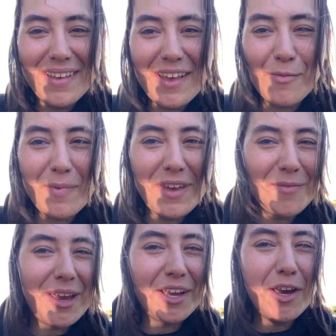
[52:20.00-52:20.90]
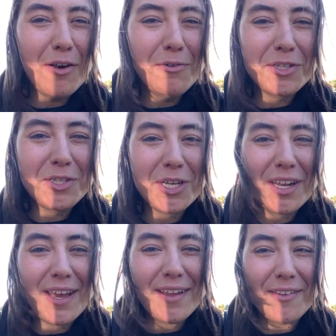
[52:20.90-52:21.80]
Is my coach
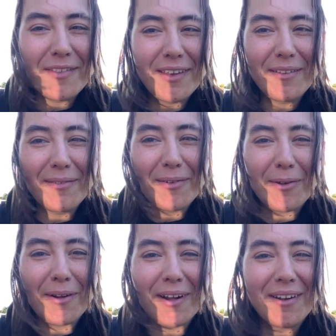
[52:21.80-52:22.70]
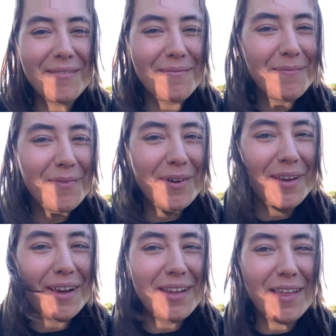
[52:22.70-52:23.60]
John Anderson or
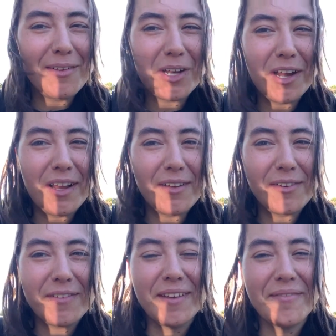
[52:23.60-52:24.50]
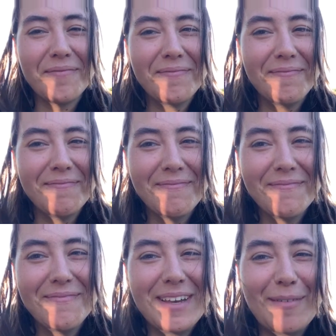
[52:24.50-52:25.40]
another John Anderson?
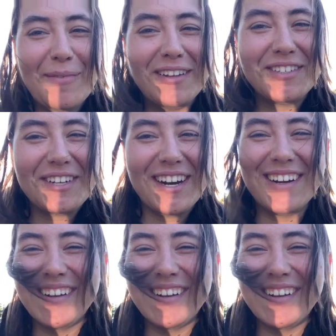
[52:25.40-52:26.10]
I'm not sure.